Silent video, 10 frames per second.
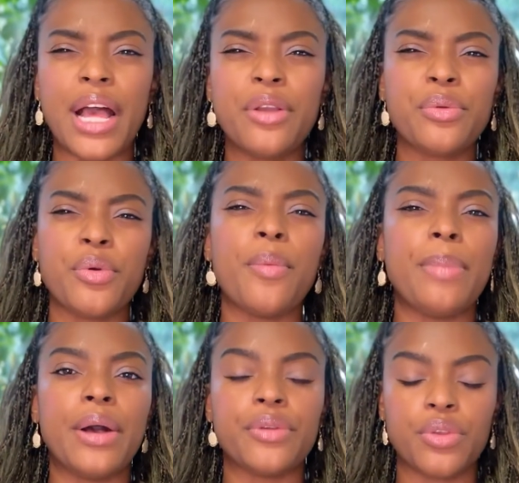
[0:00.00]
I don't know
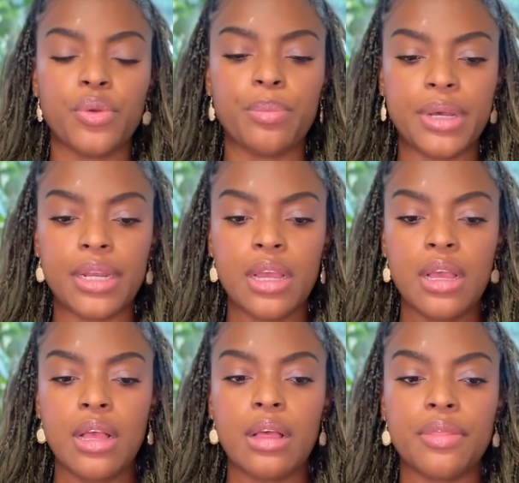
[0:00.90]
about you, but
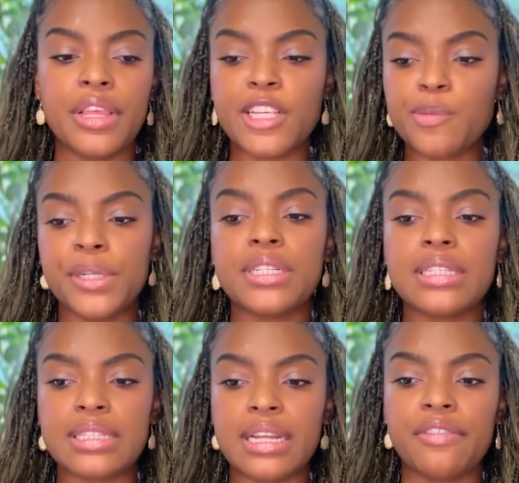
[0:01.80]
the
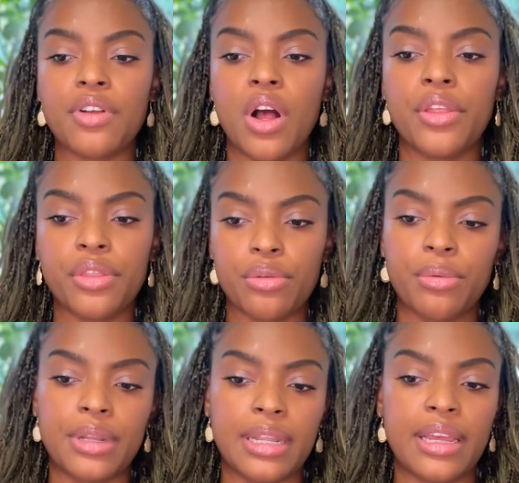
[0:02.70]
experiences that I've gone through
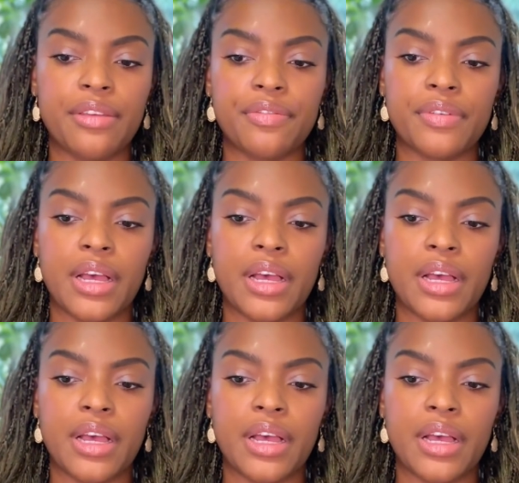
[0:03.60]
in life,